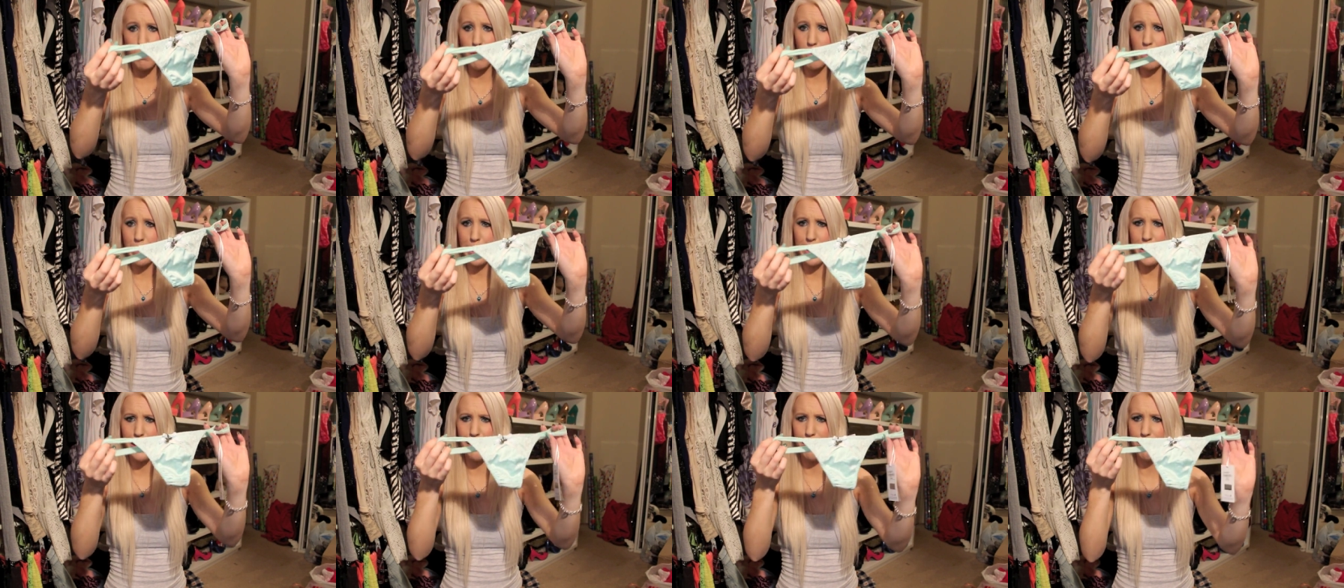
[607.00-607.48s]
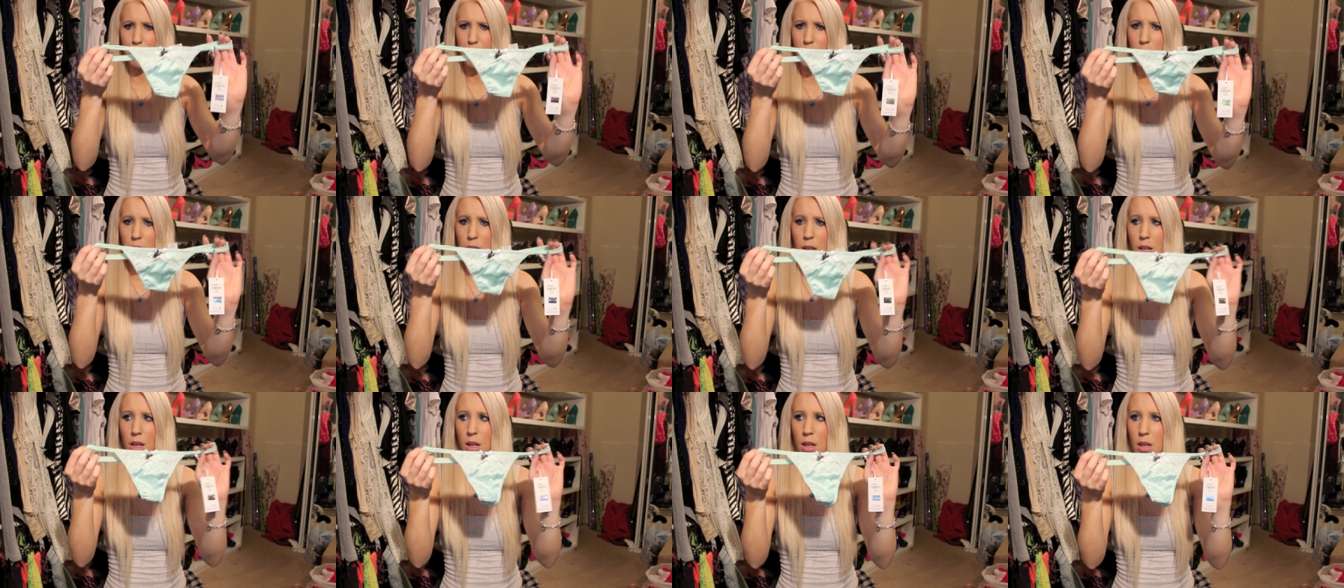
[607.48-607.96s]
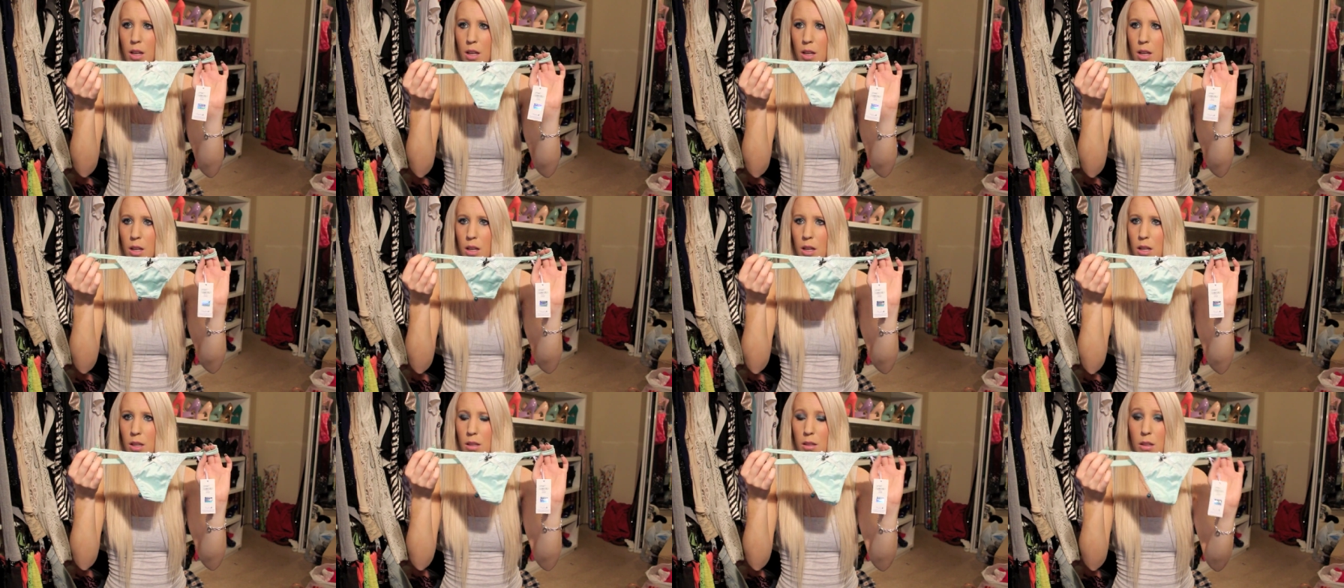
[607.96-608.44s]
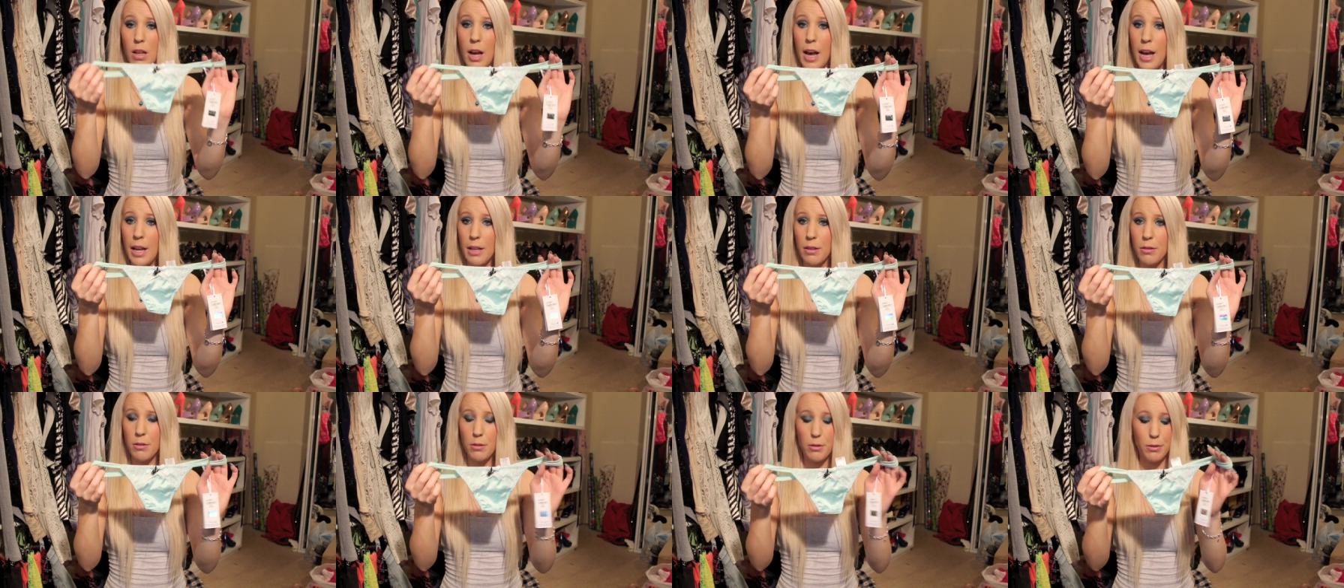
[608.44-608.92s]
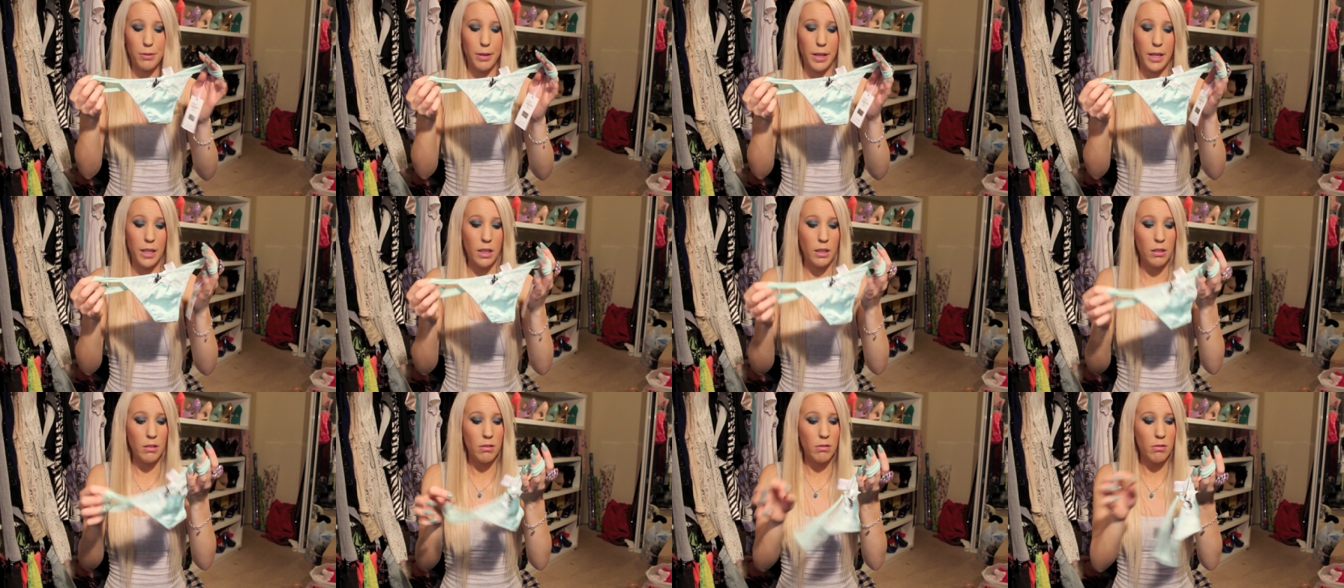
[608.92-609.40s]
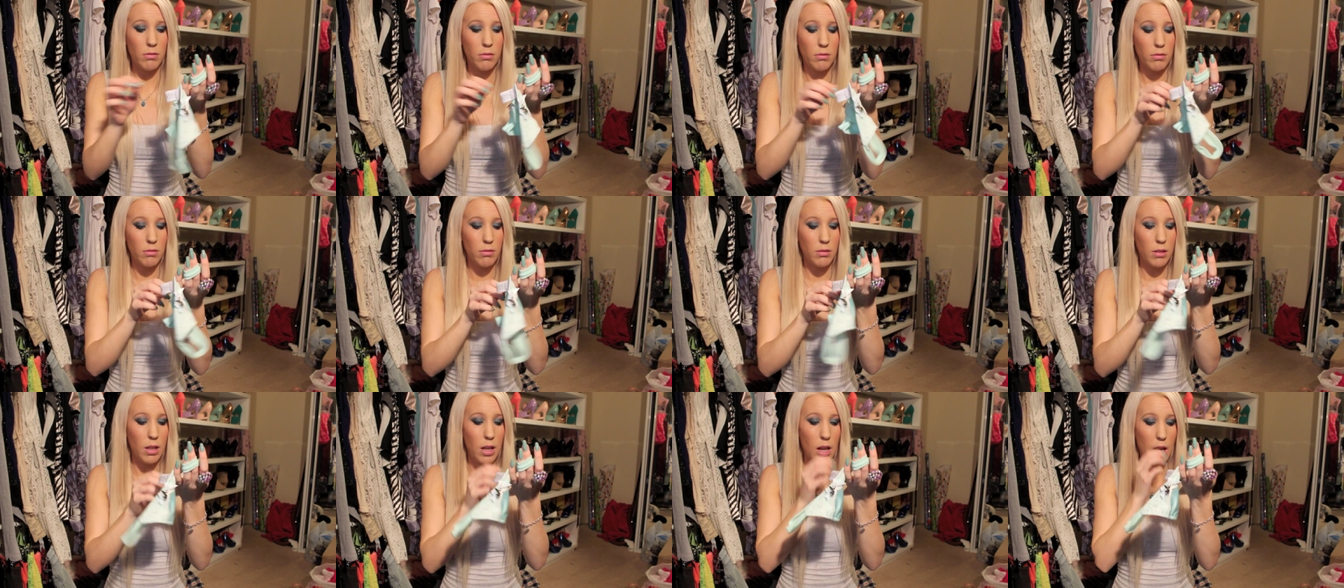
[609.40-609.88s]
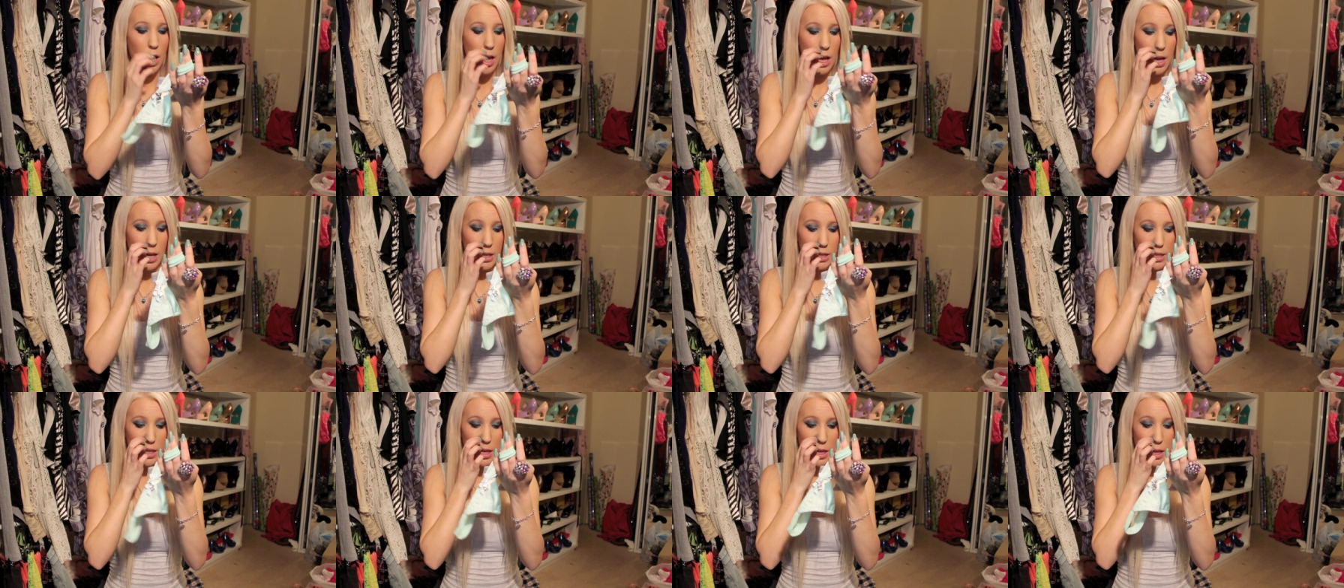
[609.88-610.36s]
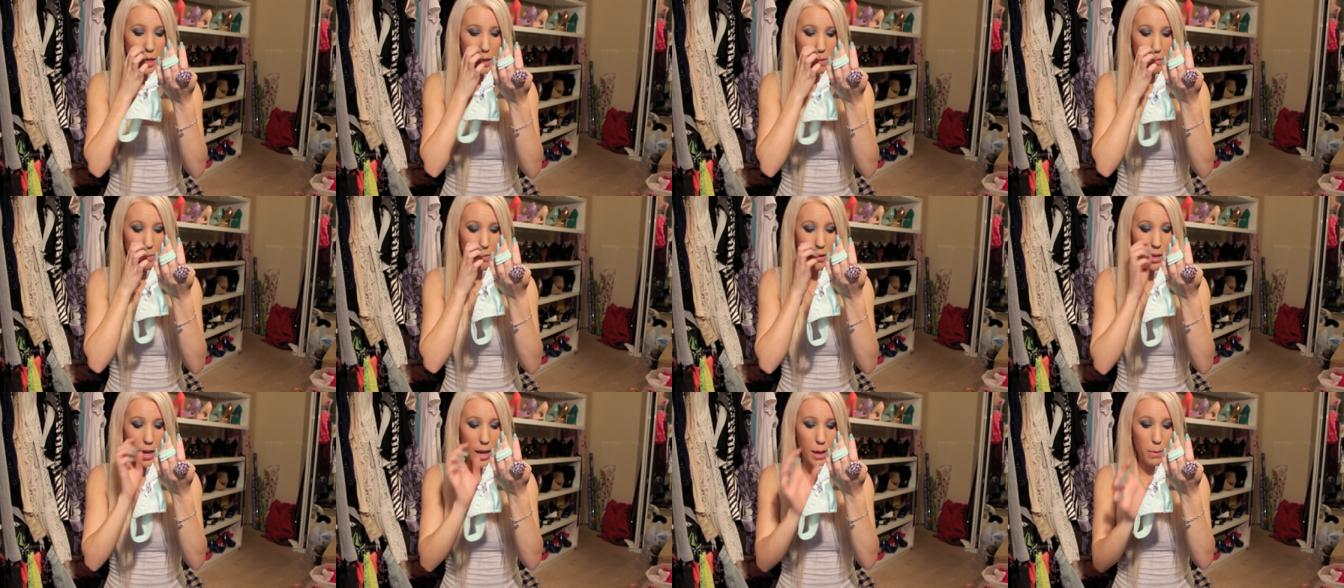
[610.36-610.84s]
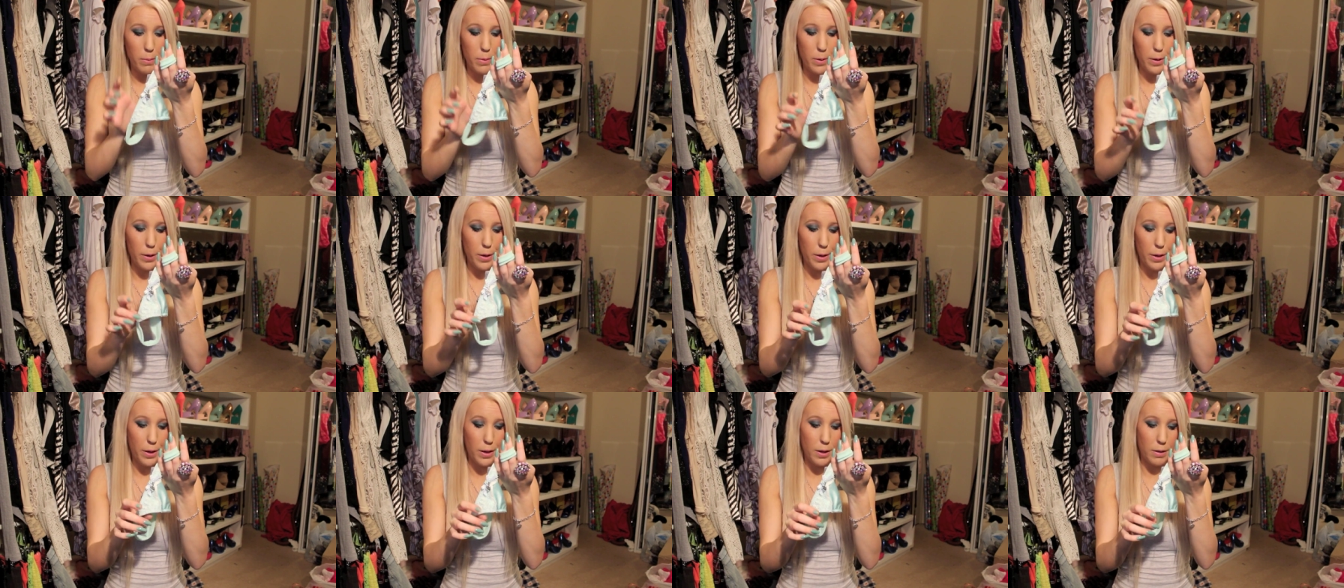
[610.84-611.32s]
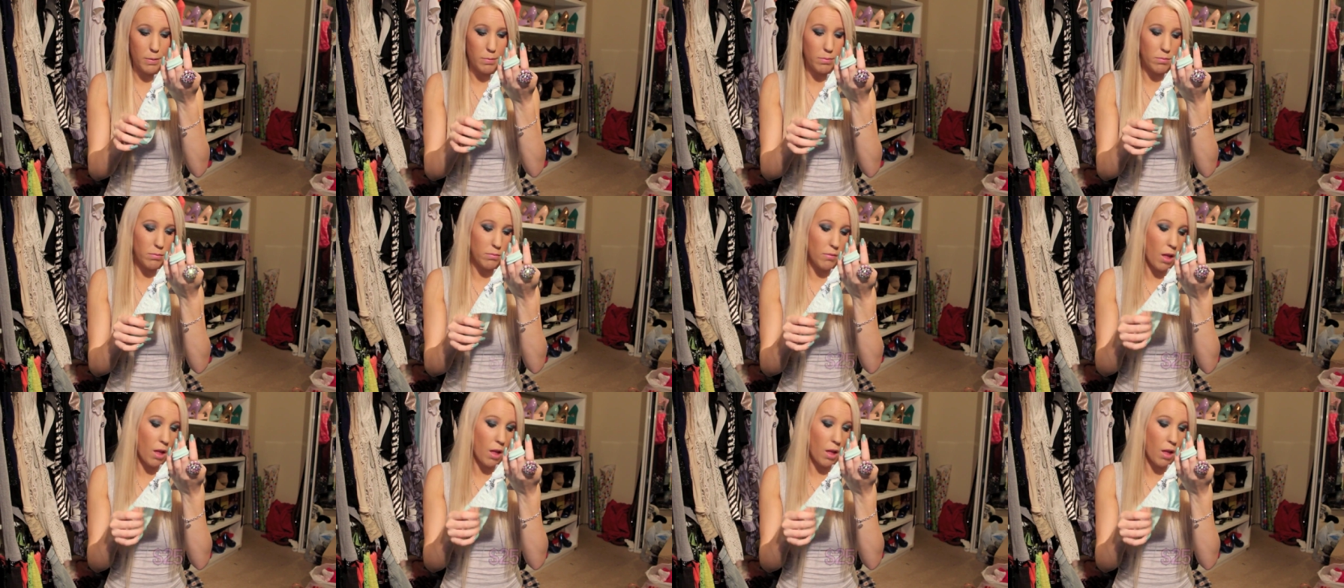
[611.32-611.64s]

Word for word: very light green. And um, they were